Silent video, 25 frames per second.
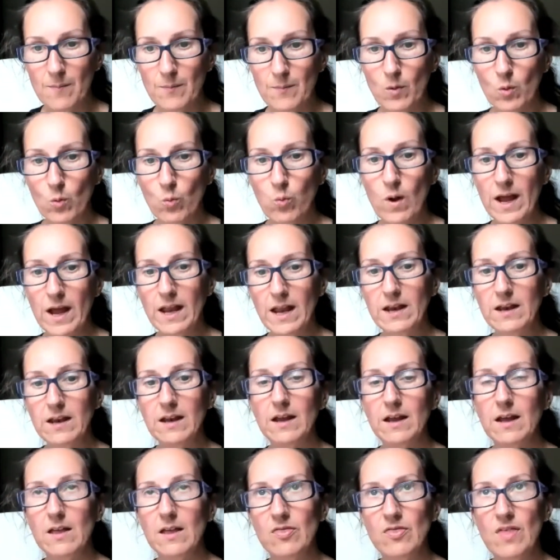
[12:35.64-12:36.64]
when
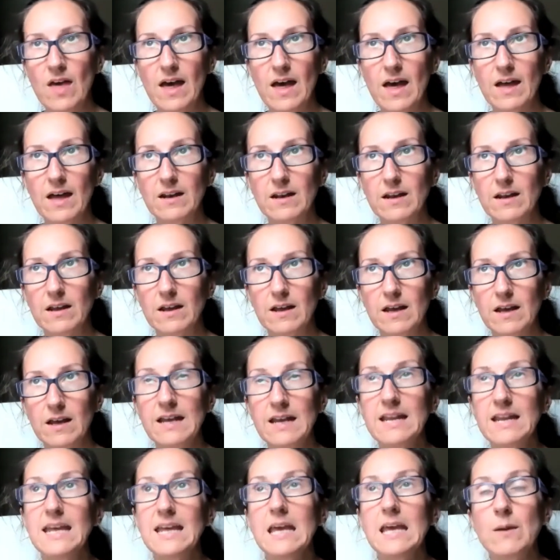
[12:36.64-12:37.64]
that
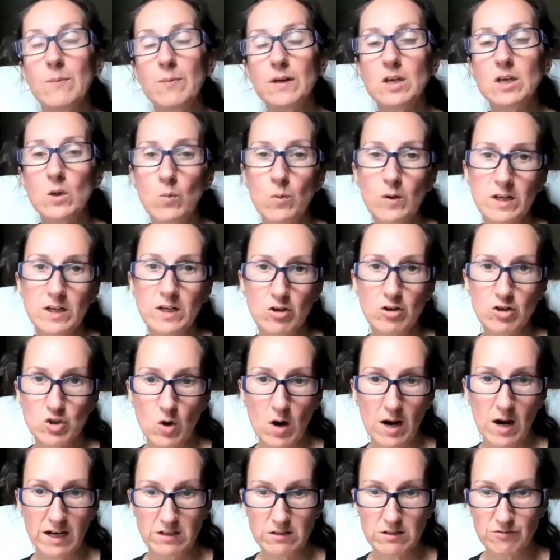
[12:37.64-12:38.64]
inhibit you when you're
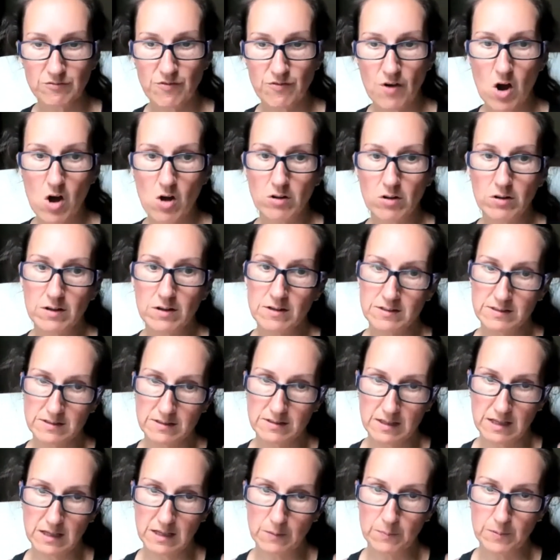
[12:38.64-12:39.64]
trying to fall
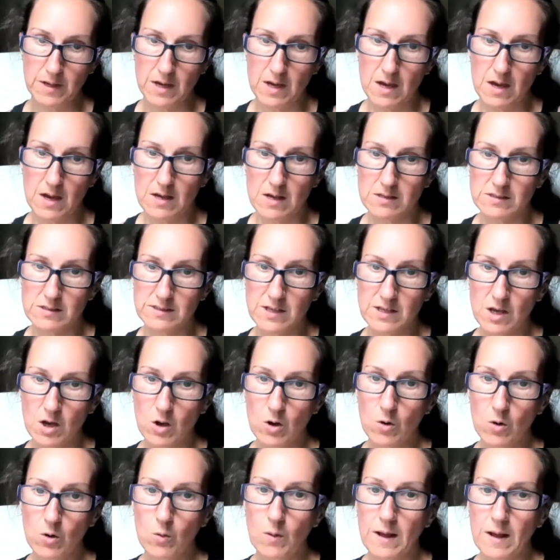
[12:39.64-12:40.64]
asleep.
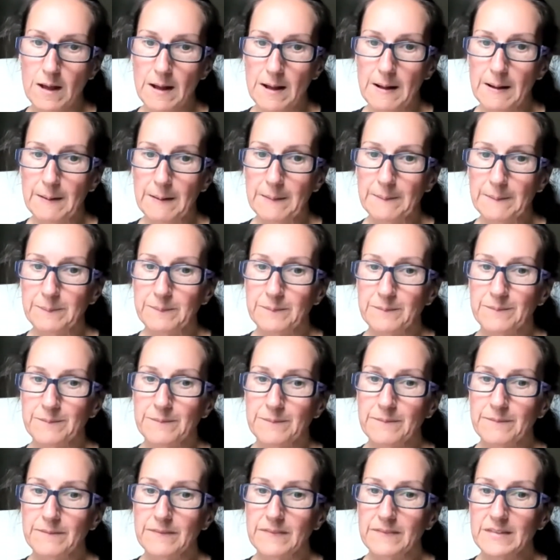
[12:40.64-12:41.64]
So
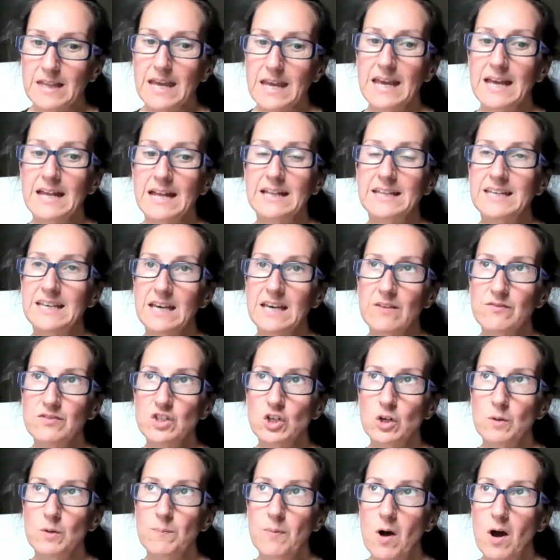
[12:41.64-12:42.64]
it gives
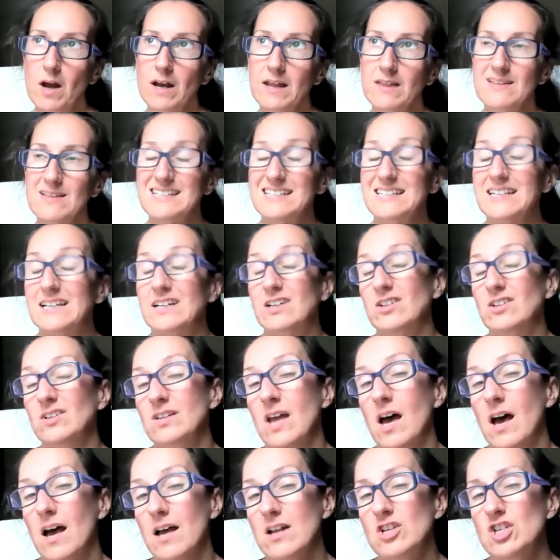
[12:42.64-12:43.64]
your body this little
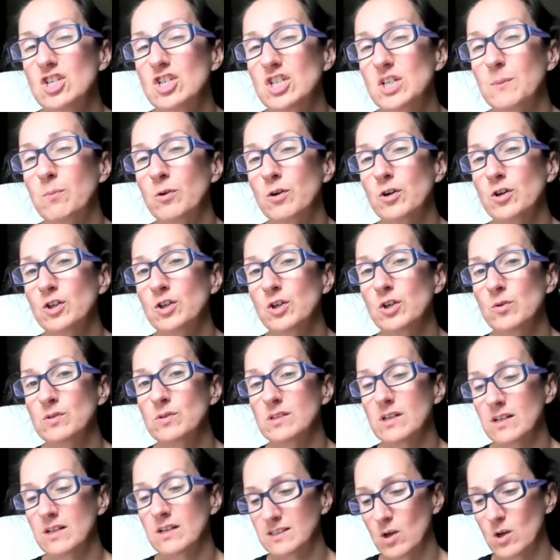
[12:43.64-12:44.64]
nudge to produce
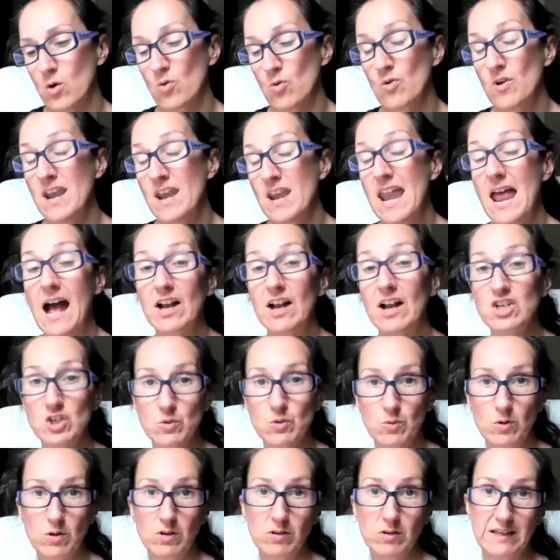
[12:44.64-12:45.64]
its own
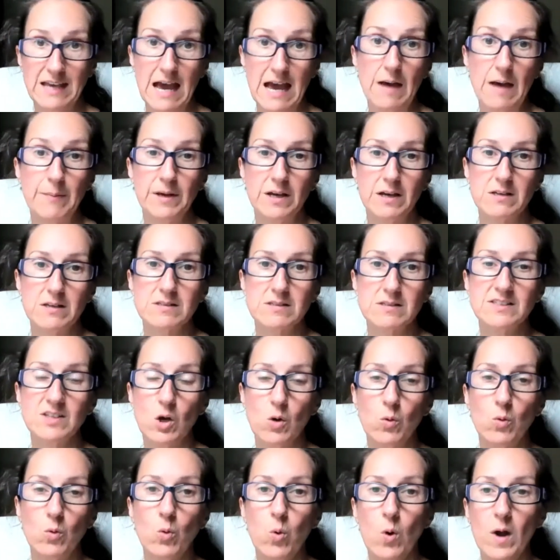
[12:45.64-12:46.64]
natural GABA.
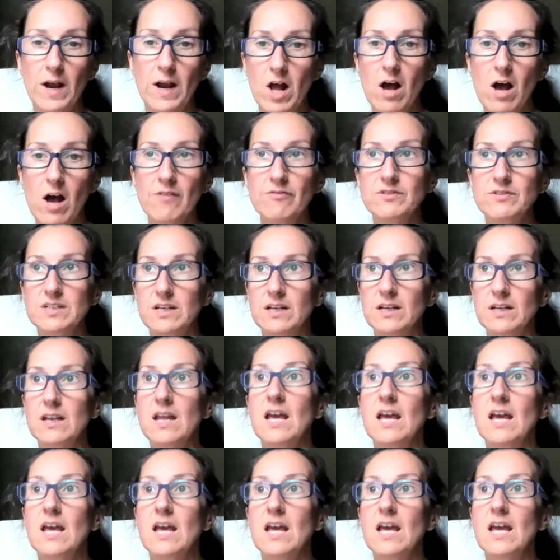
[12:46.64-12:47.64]
So quite often
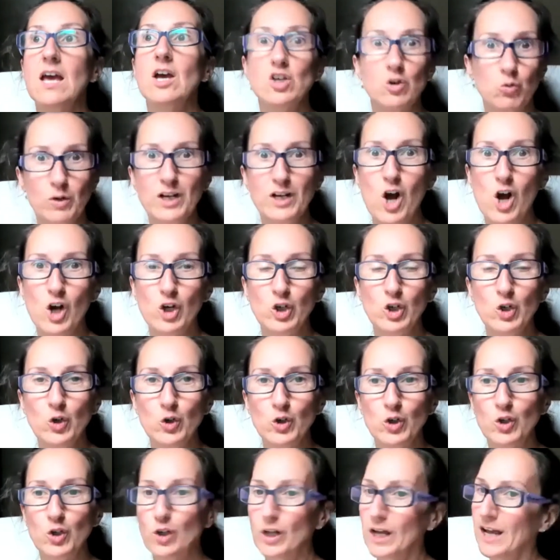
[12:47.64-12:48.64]
you'll read on
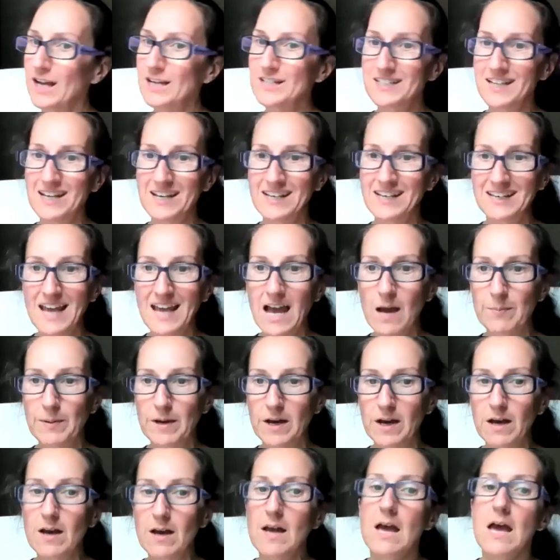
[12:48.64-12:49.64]
Google, hey, take
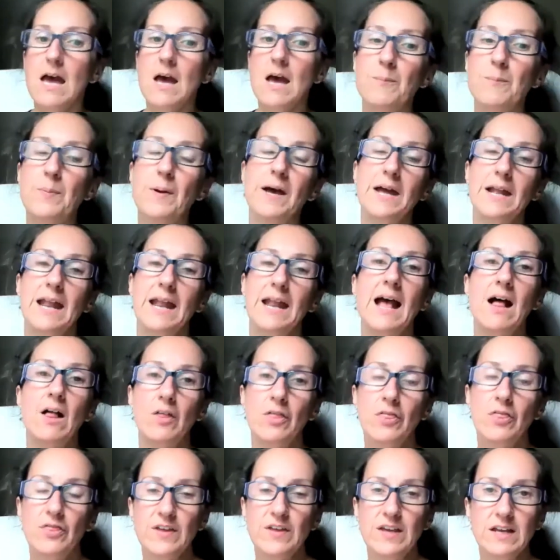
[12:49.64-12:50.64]
GABA, but
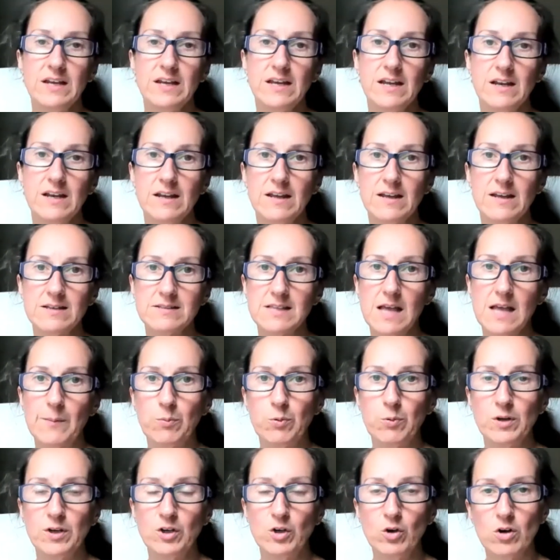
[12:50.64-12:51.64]
L-theanine is that
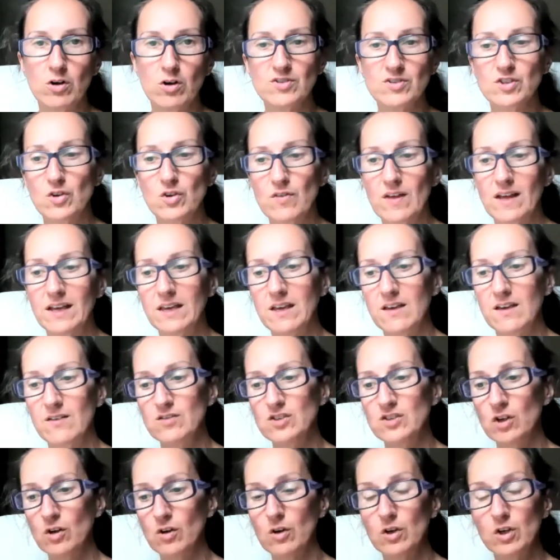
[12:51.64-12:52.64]
precursor that
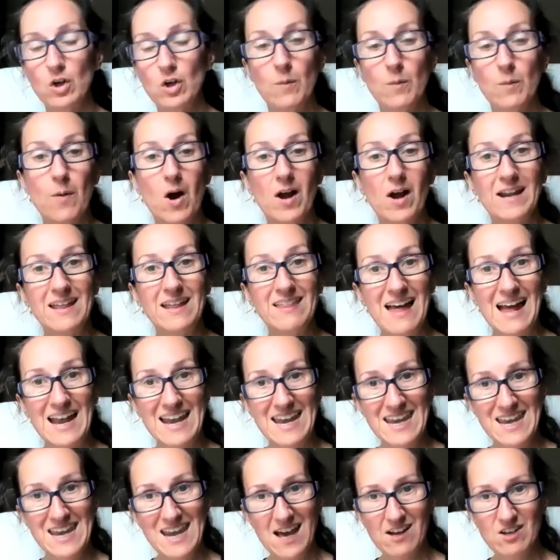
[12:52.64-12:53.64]
gives your body that
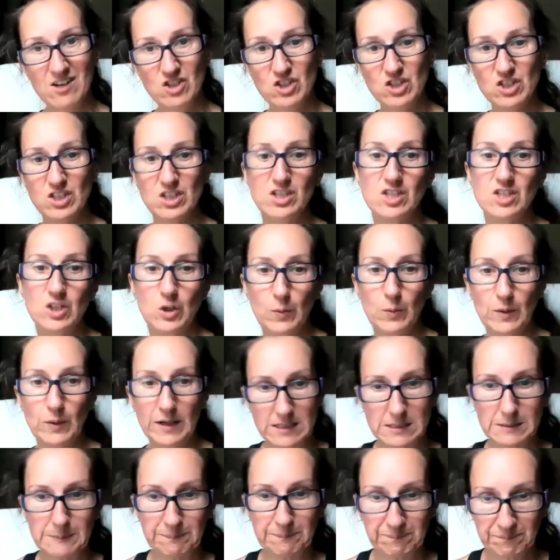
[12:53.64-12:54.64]
nudge to do
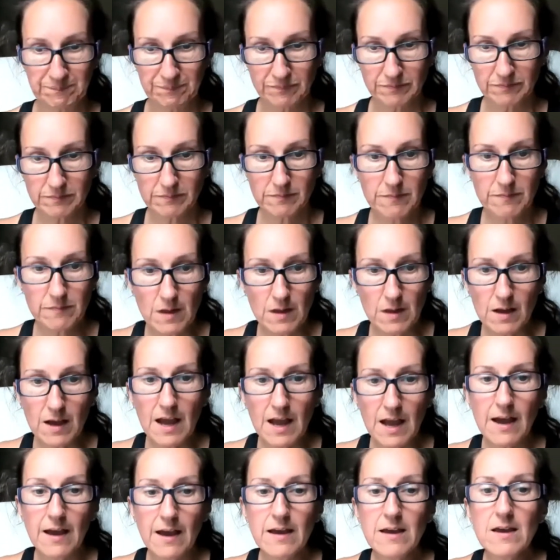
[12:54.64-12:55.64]
it.
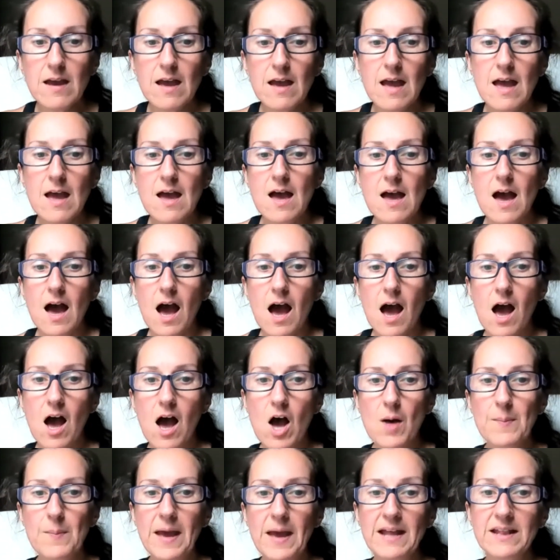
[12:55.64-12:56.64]
Okay.
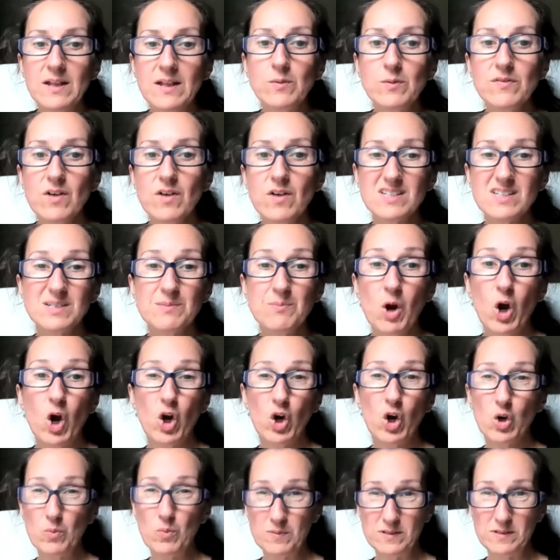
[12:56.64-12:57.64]
And then we've got some
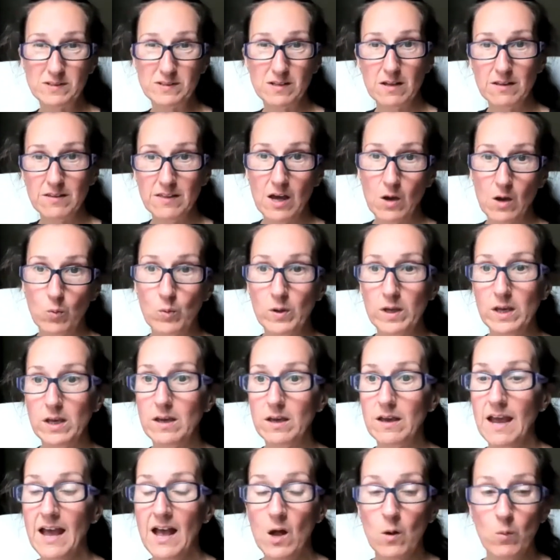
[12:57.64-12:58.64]
herbs that
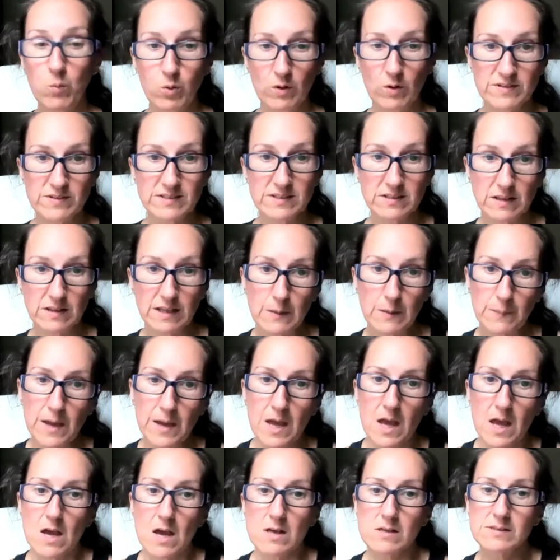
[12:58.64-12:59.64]
we help with sleep.
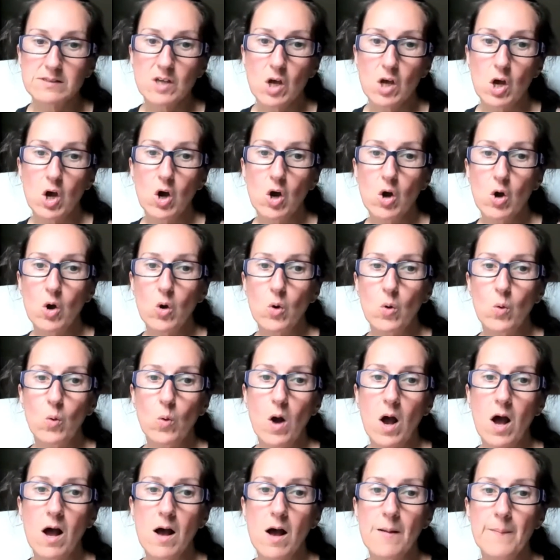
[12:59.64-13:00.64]
So
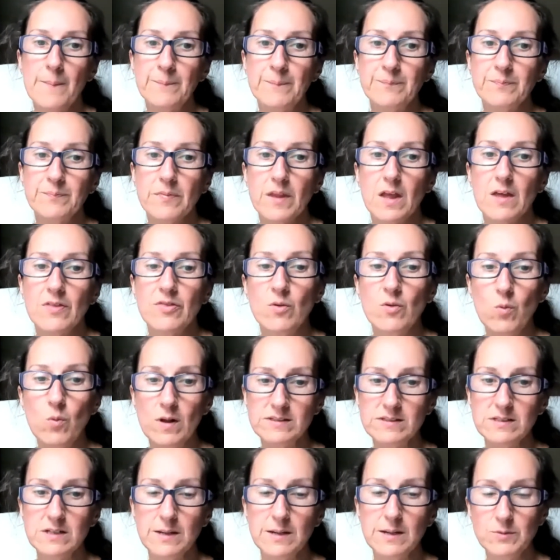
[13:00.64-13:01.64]
the
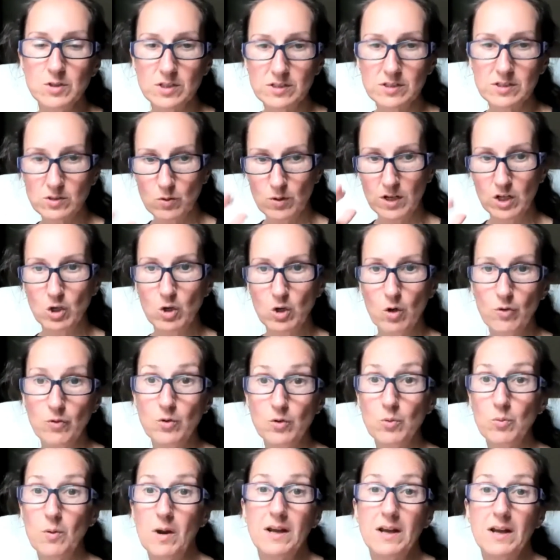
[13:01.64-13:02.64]
ones that I'm just going to go
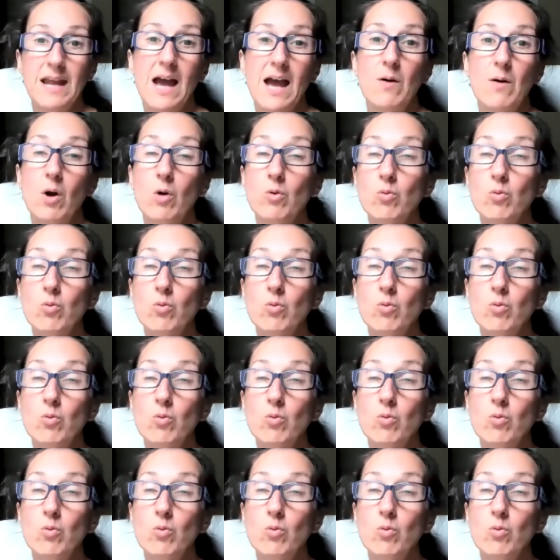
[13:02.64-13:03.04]
through right now are